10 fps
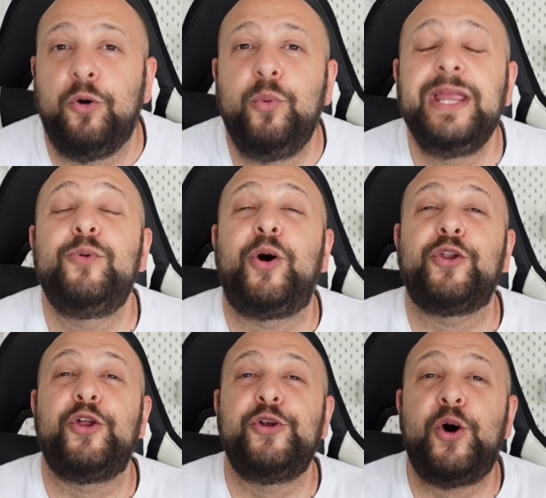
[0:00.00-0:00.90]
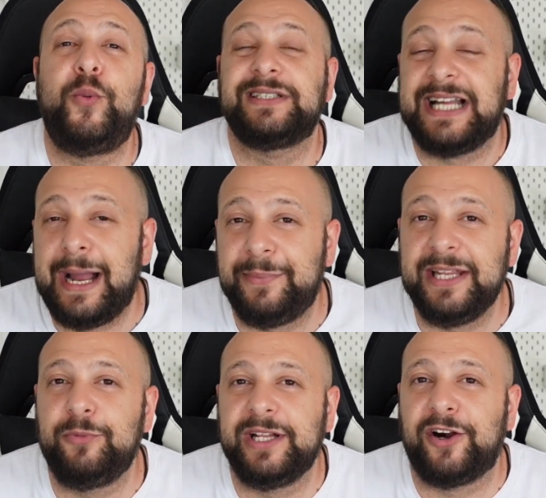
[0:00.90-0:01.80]
We want to know what's happening
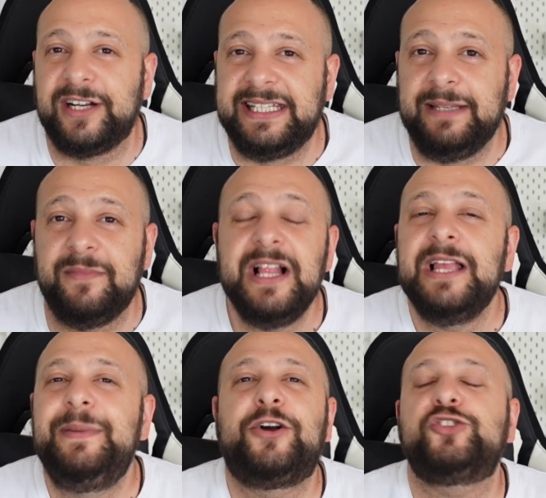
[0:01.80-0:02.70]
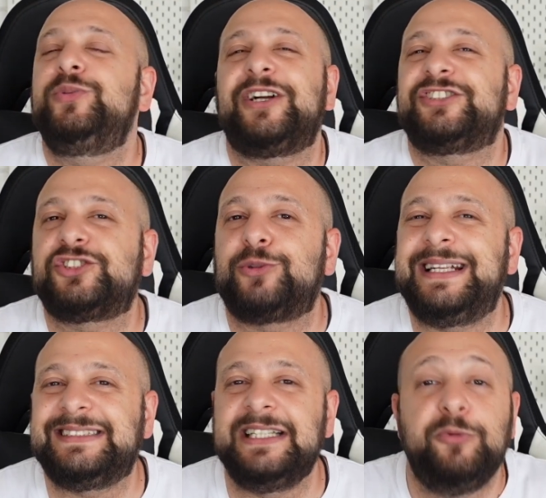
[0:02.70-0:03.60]
with our team because we are
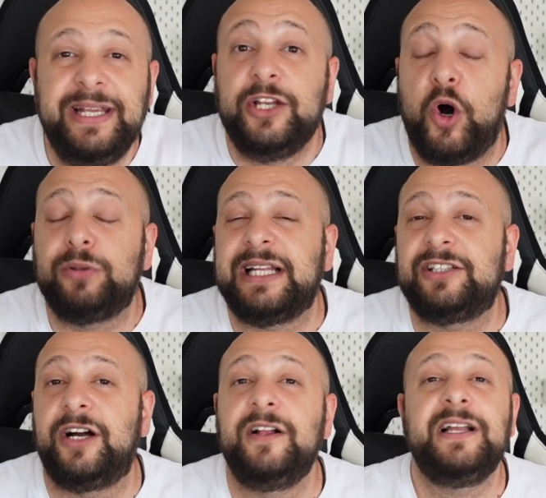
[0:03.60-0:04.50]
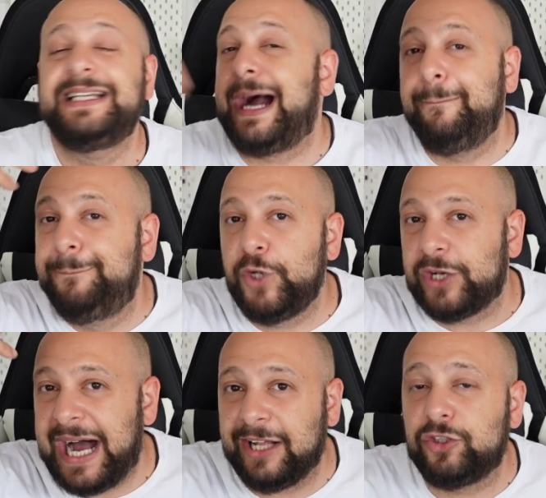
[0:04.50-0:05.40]
stressing. We know that the
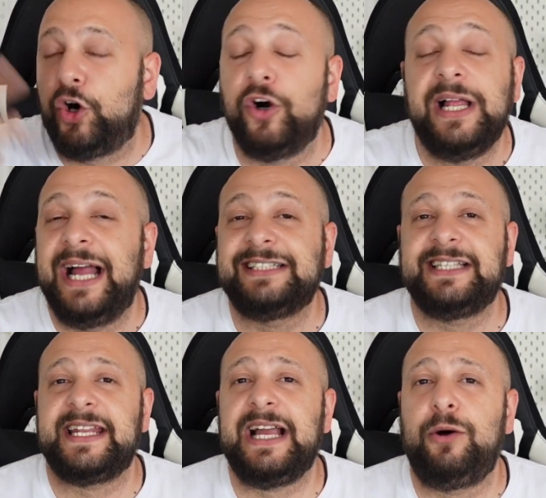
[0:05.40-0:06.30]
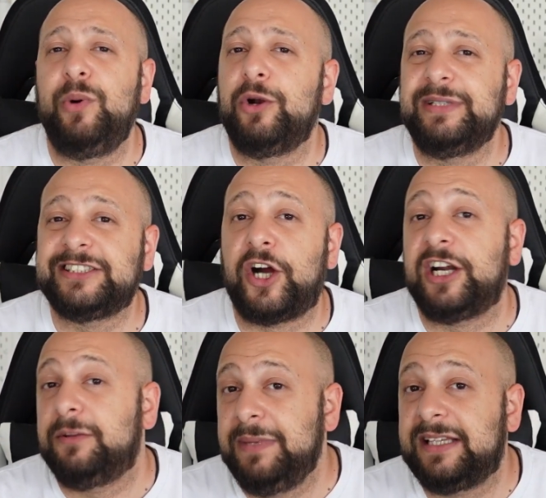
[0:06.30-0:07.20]
Campionato Serie A will
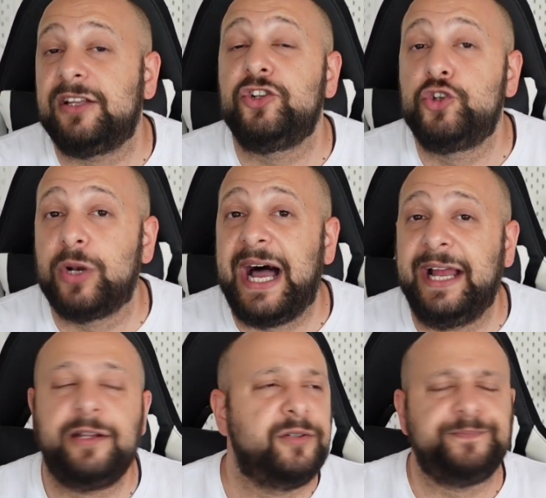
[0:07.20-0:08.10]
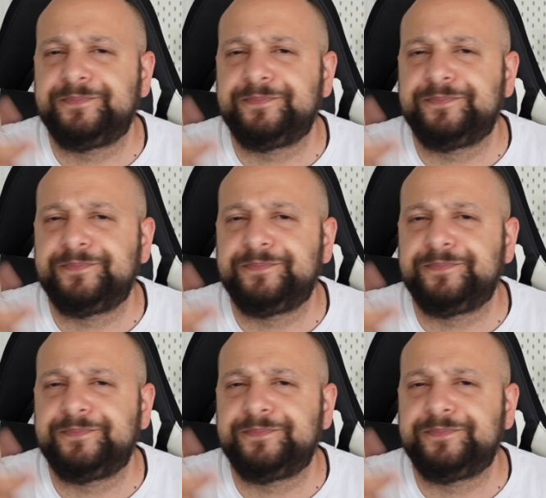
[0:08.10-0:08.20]
restart mid-August.